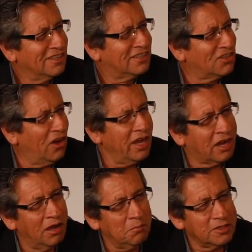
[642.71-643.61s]
So I
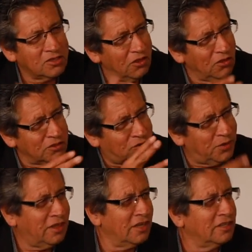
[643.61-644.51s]
accomplished all those
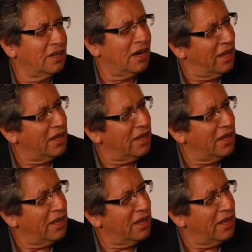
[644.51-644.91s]
three things that I